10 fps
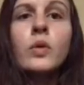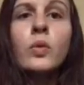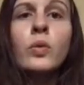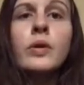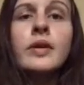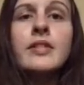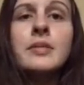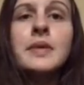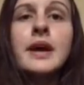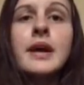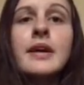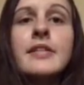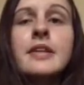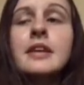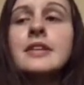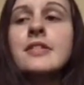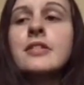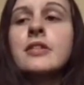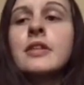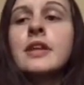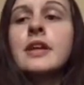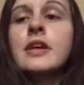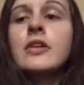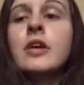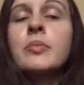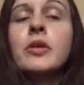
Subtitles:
What is up, guys? It is Carly here,